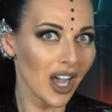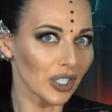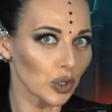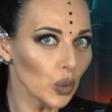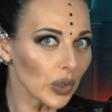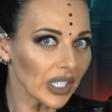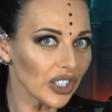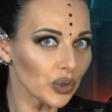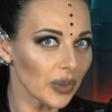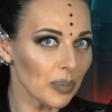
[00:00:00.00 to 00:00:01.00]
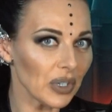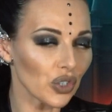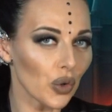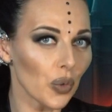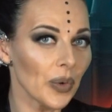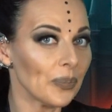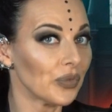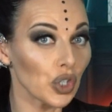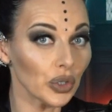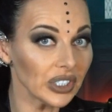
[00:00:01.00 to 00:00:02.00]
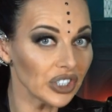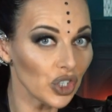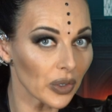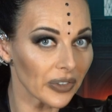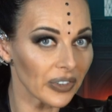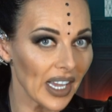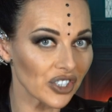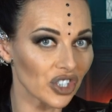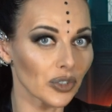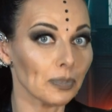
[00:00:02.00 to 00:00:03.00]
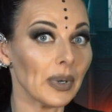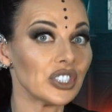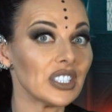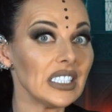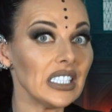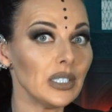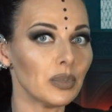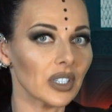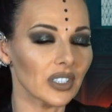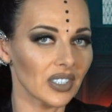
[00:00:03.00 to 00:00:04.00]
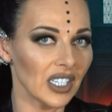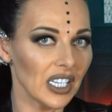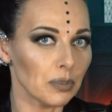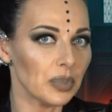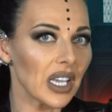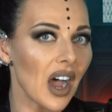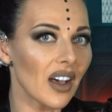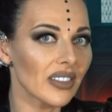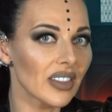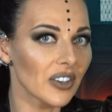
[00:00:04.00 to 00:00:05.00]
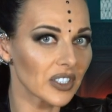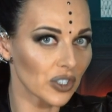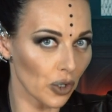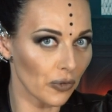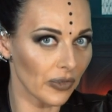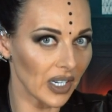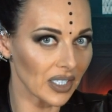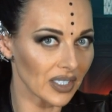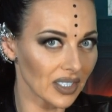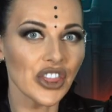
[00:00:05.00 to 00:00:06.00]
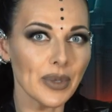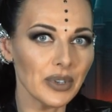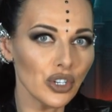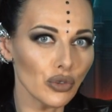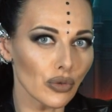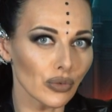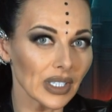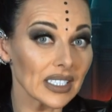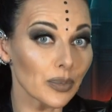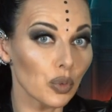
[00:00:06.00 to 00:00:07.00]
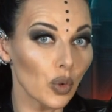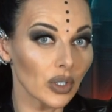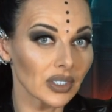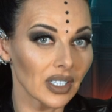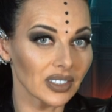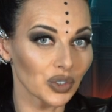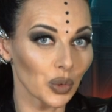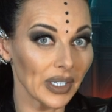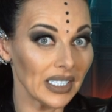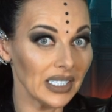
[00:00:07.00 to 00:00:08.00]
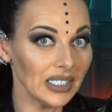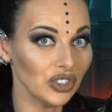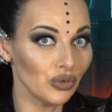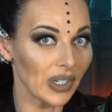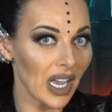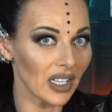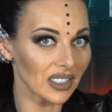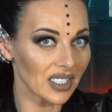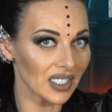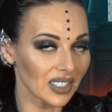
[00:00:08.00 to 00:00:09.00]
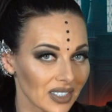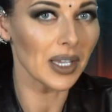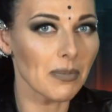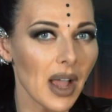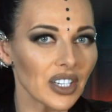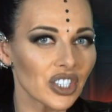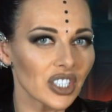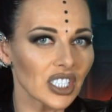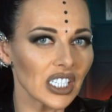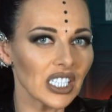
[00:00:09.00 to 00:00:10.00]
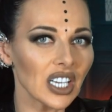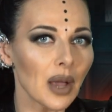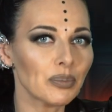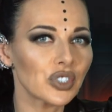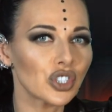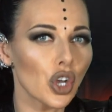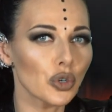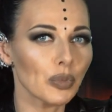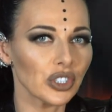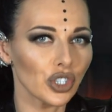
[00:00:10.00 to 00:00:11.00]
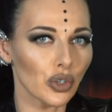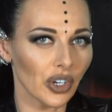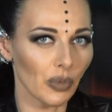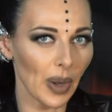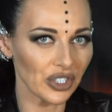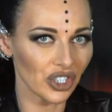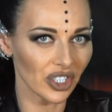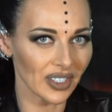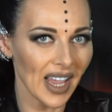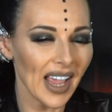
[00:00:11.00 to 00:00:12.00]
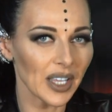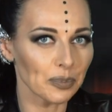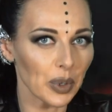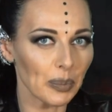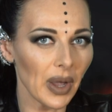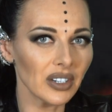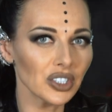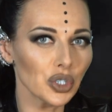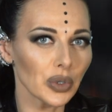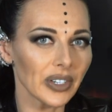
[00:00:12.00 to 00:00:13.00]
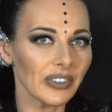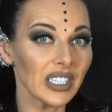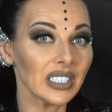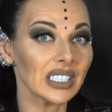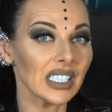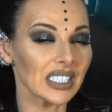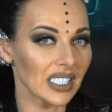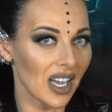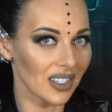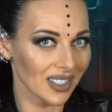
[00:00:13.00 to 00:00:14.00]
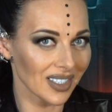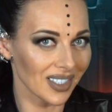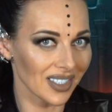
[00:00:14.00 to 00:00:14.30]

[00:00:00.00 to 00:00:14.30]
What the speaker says: Look into the mirror, not at your reflection, but deeper, beyond the surface. The mirror is a portal to a hidden reality. Imagine it absorbing your question and preparing to reveal its answer.